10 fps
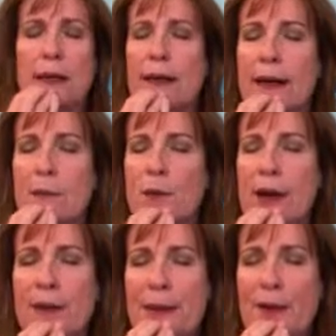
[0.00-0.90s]
And I'm
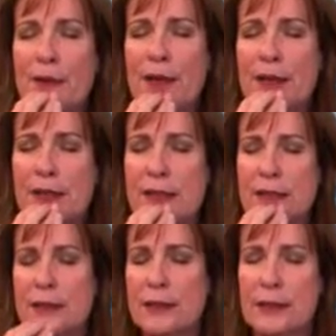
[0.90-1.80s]
right about
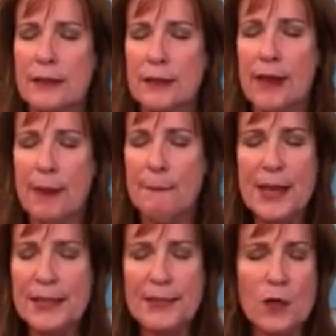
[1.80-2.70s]
this. I'm
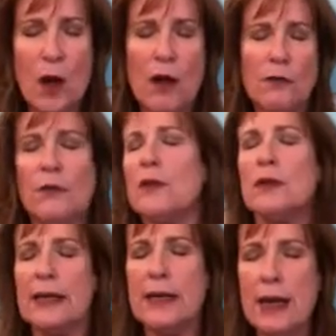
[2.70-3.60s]
pissed off,
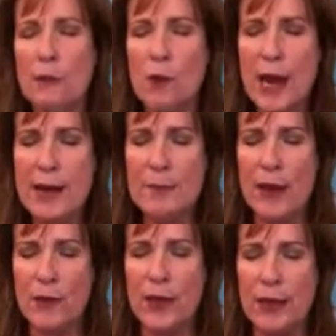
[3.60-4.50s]
and I'm right
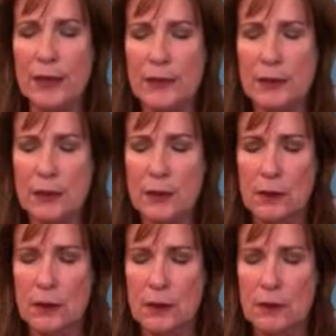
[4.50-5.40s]
about this.
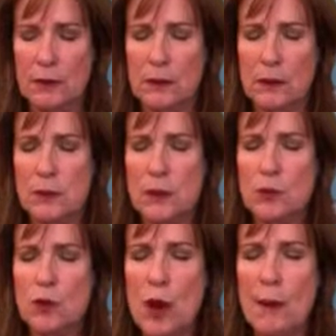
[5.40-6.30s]

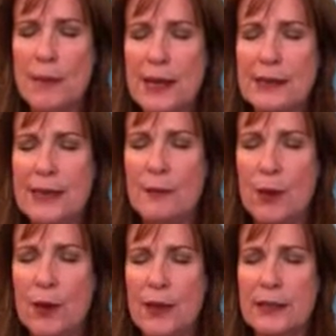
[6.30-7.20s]
So dropping
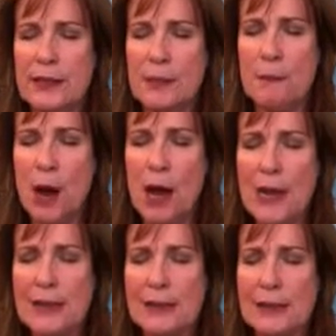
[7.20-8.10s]
deeper into the
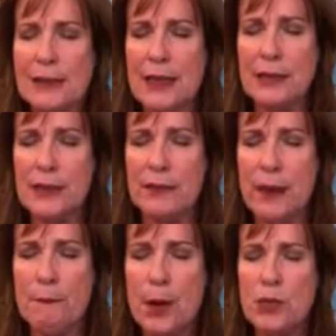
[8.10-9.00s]
body sensation,
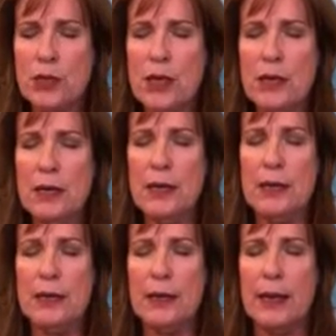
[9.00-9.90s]
the emotion,
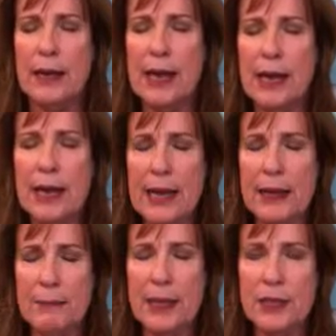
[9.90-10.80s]
and any
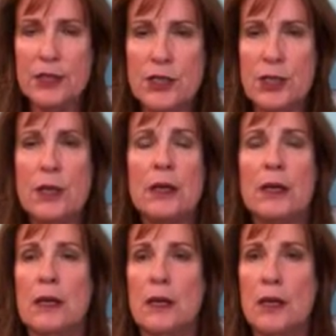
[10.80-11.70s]
image,
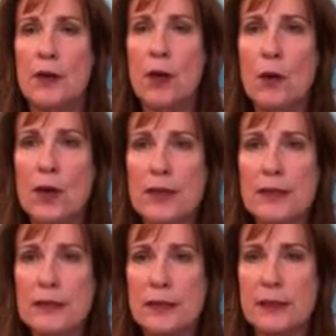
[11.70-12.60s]

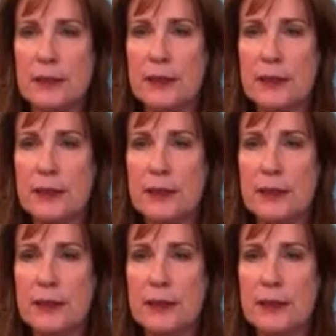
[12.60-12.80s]
notice.